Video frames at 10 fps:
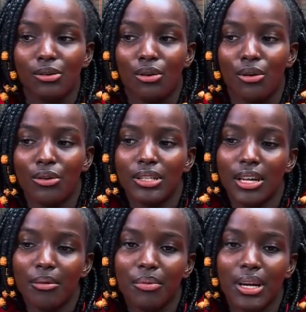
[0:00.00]
or low
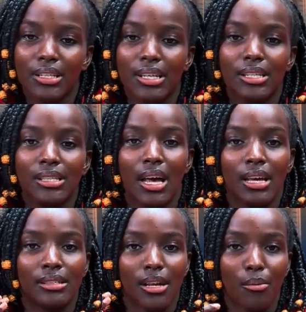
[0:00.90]
temperatures,
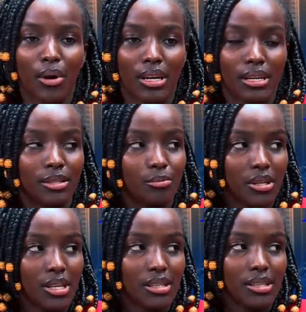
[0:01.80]
someone
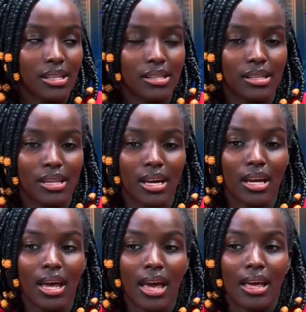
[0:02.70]
experiences
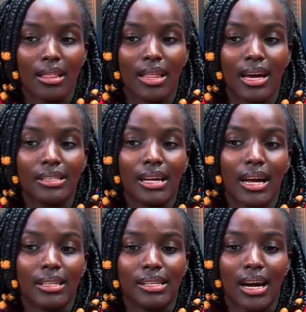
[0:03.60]
that
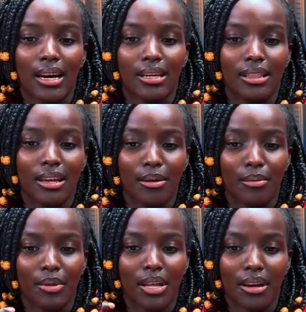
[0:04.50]
attack,
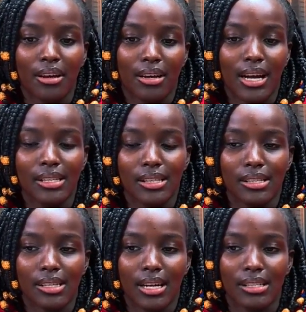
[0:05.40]
the
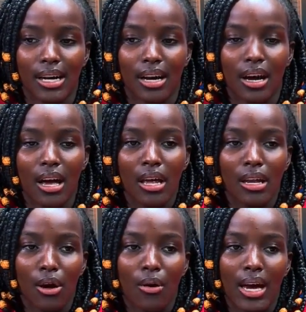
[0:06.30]
crisis attack.
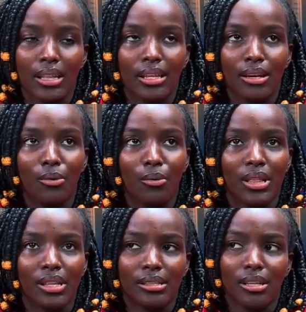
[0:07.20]
Now I think
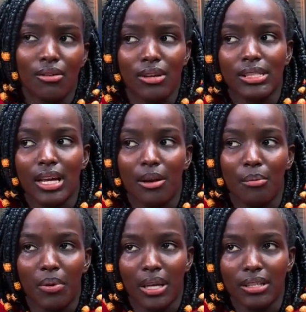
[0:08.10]
with the sickle
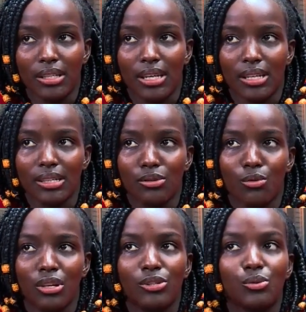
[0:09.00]
cell patients,
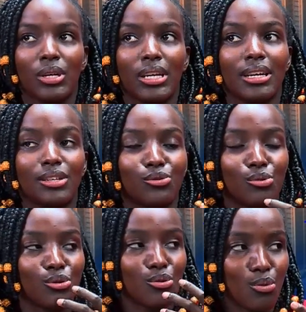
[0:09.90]
what we need
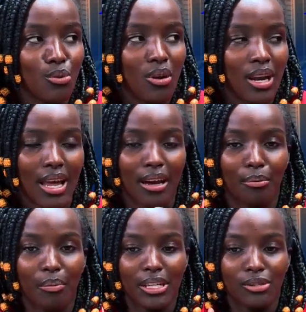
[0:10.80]
to do,
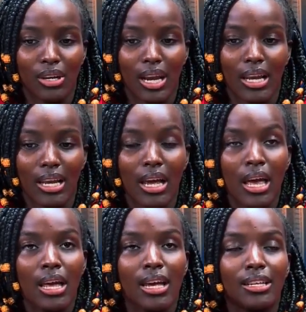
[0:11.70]
like personally,
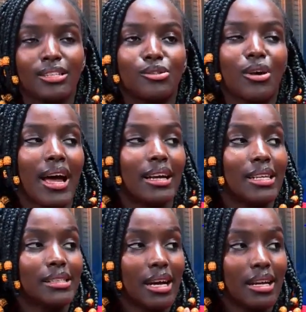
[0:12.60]
it's
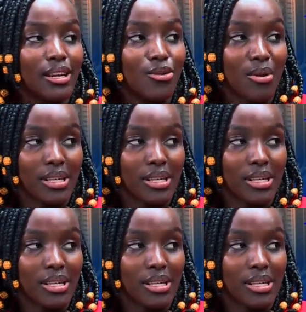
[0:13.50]
understanding